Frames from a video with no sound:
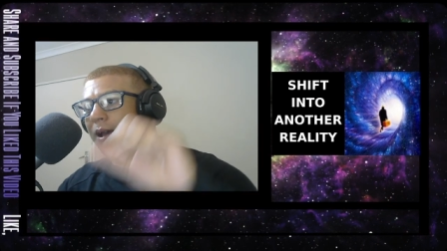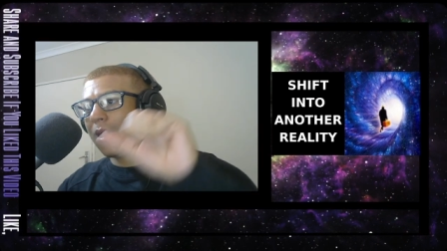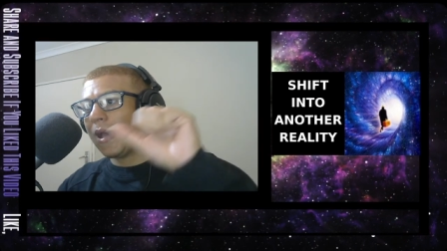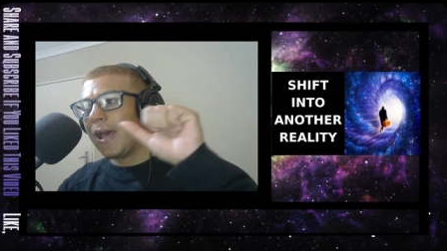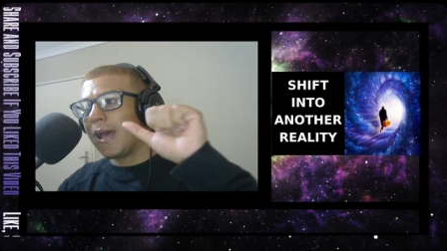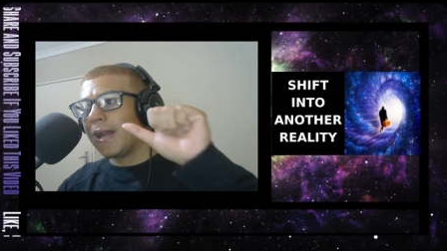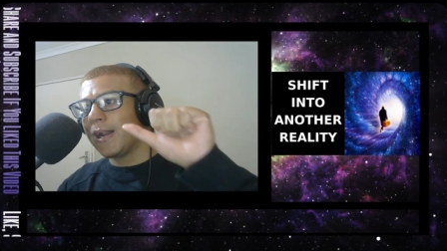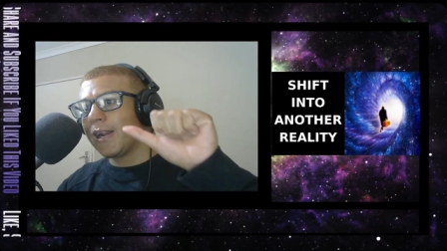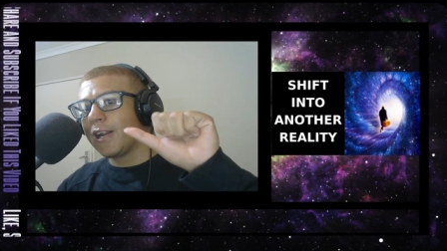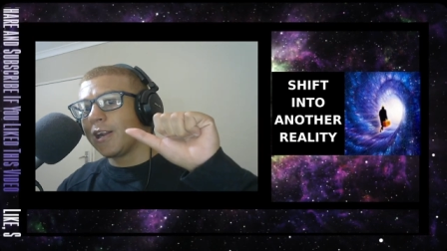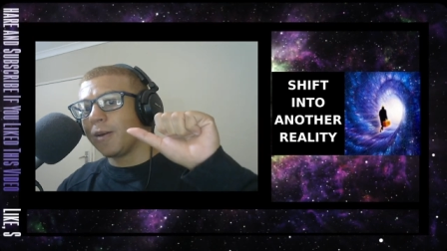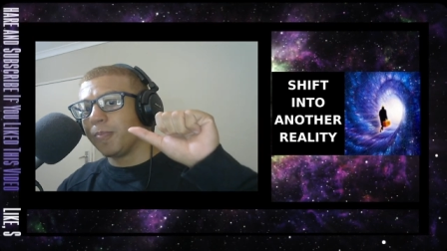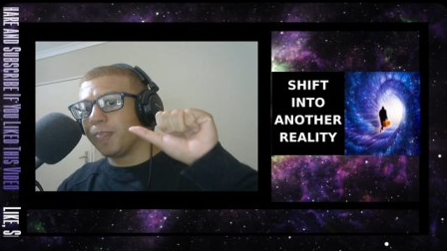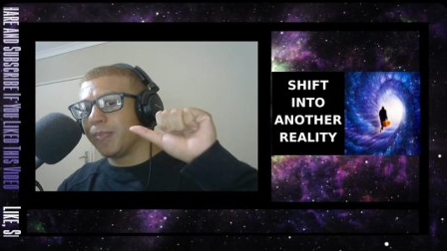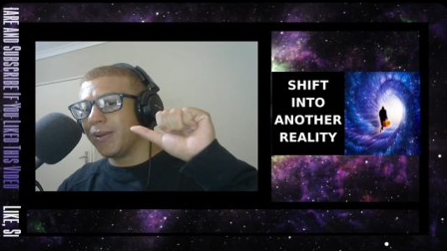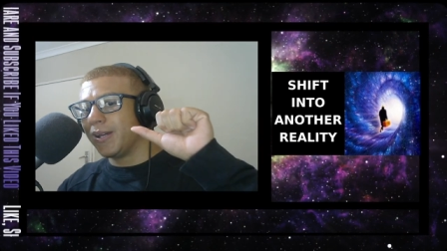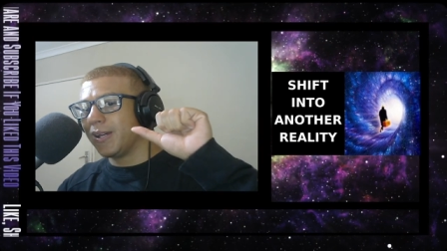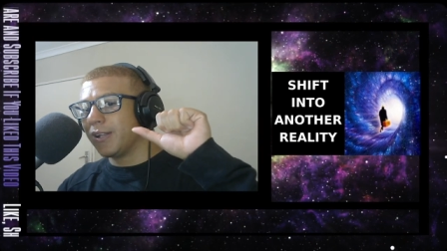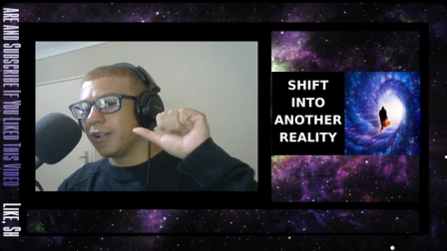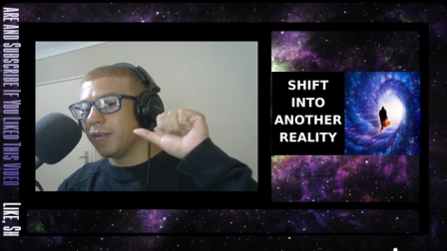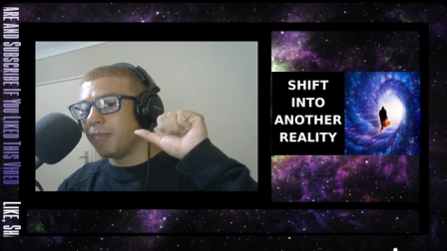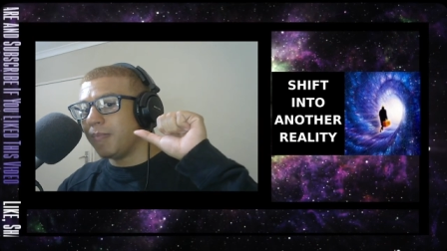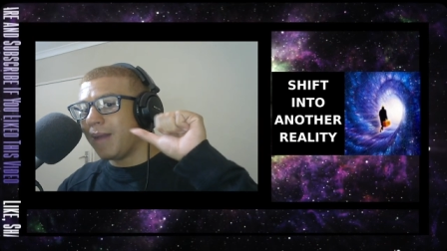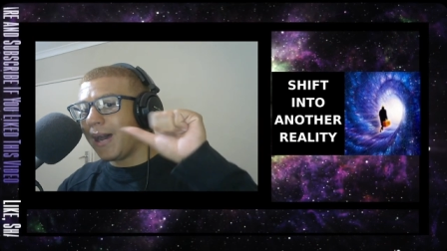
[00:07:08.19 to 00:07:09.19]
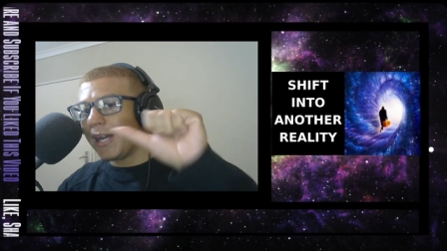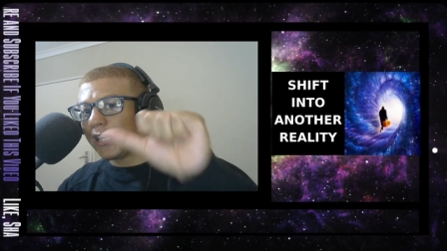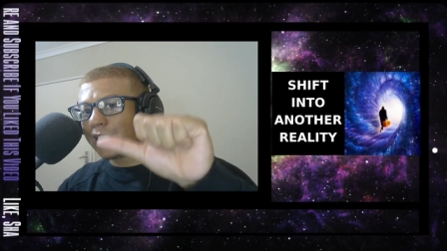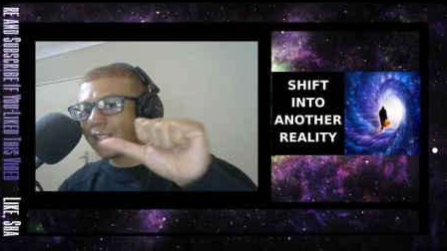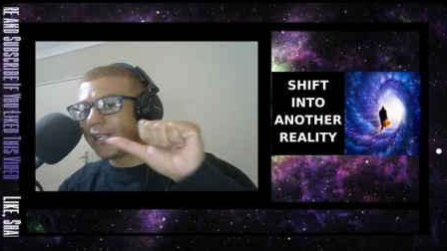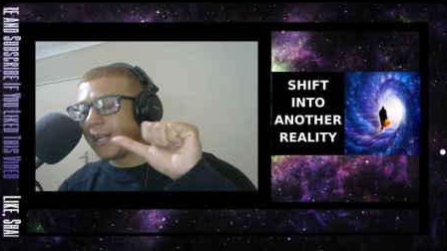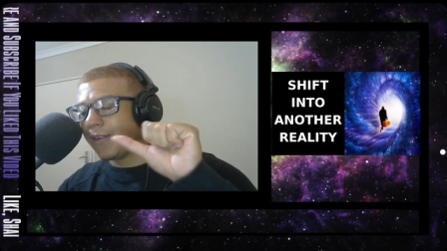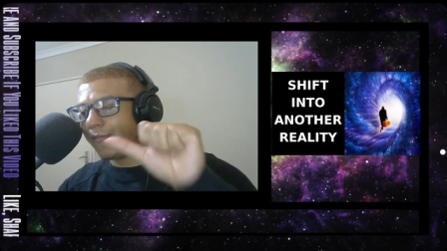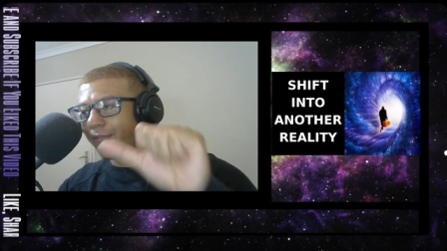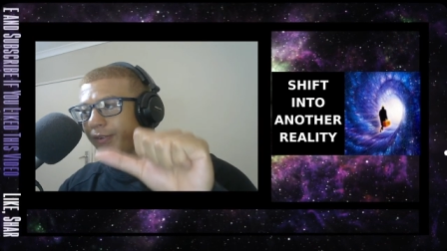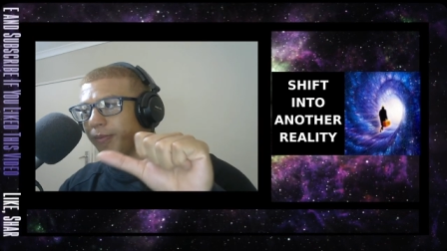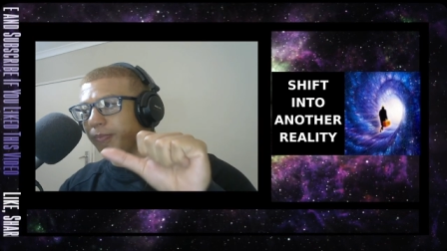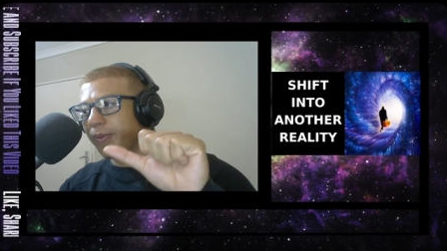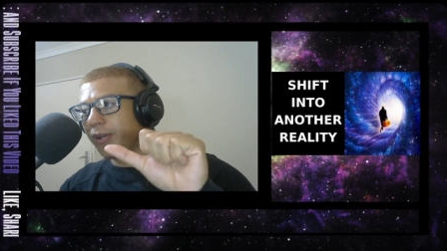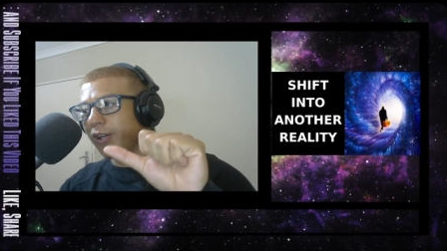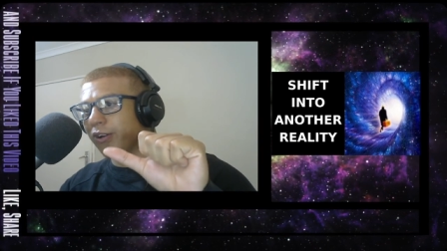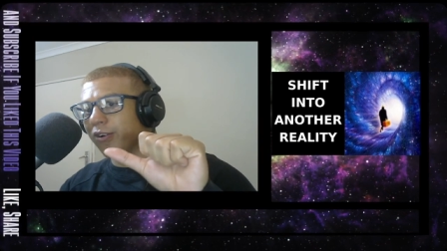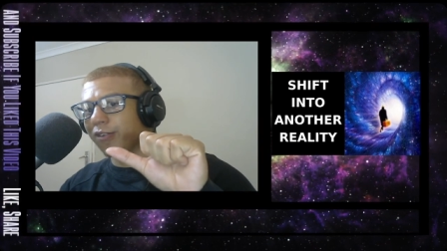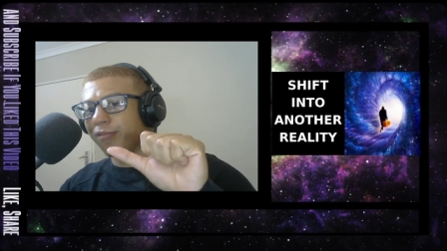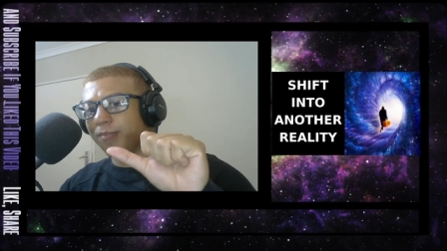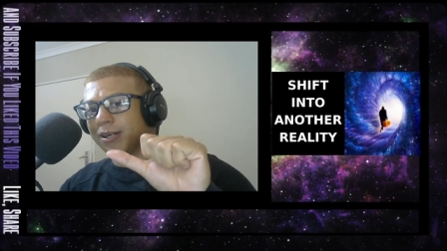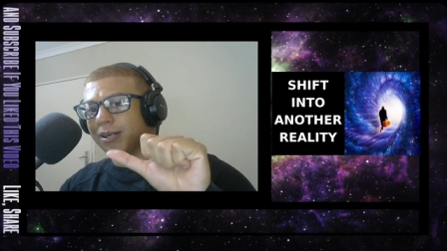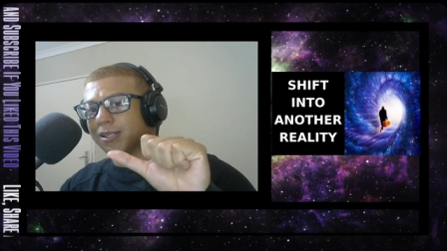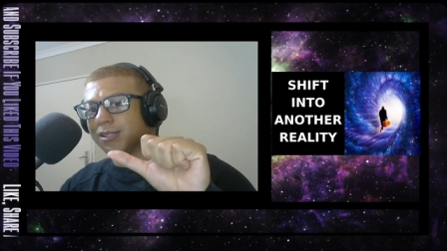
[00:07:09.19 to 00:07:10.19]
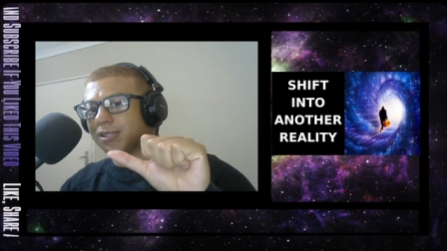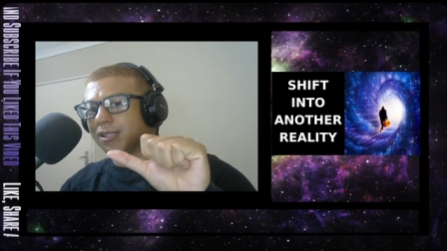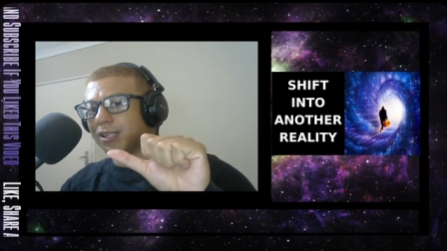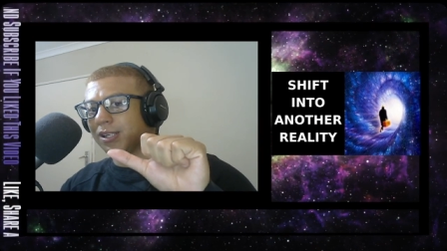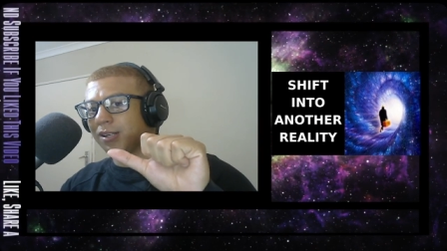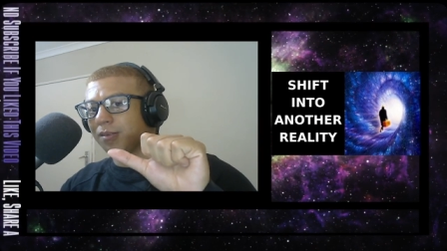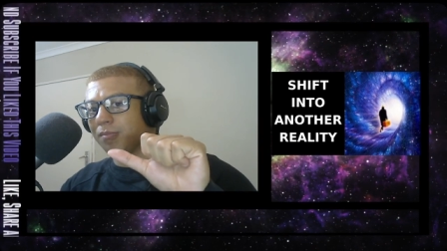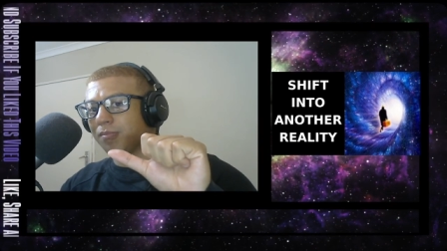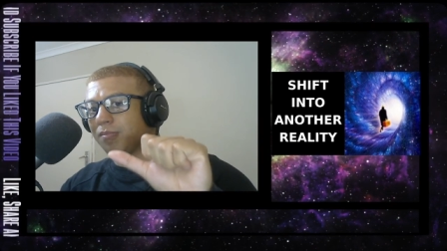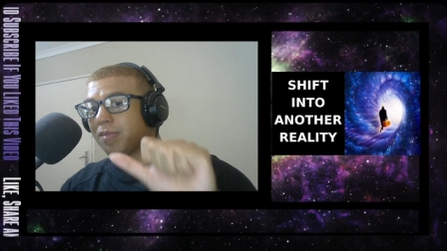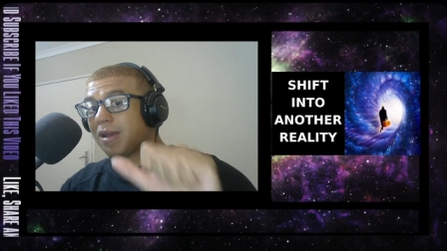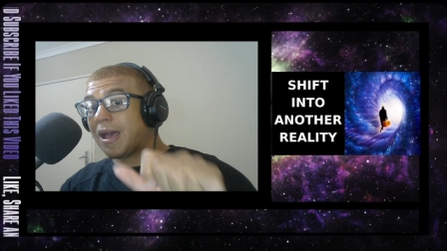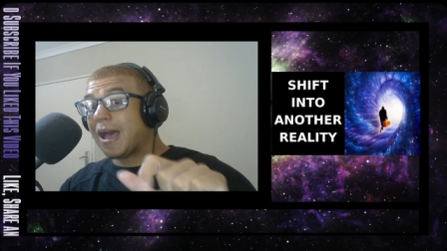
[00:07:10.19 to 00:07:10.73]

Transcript: Ended up being the match M V P of my team